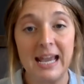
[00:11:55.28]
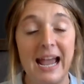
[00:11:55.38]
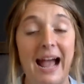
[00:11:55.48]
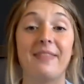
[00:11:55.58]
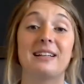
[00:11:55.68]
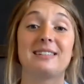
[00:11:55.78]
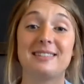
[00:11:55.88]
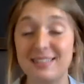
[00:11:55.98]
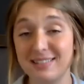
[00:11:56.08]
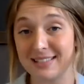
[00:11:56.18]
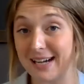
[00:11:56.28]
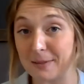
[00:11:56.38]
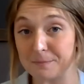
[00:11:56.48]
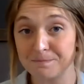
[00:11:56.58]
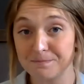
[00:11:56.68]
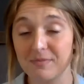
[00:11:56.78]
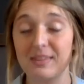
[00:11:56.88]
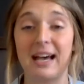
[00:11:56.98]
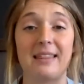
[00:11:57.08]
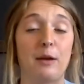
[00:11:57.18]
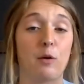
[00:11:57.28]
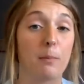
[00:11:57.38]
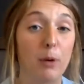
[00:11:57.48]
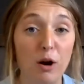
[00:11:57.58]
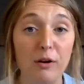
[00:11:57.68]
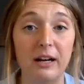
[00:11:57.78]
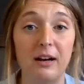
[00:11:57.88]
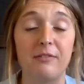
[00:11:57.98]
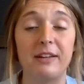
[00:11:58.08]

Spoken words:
And this system that they were part of